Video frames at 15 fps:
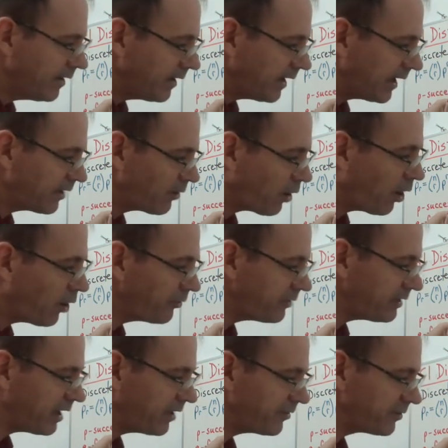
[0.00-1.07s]
and all the
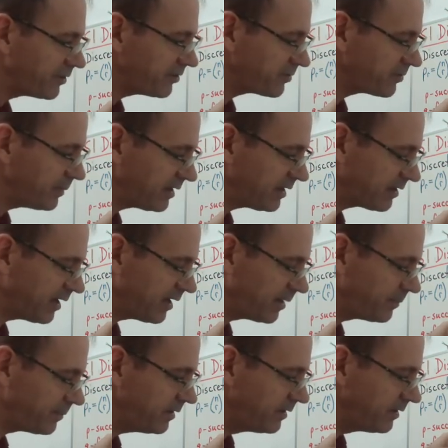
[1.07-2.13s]
others become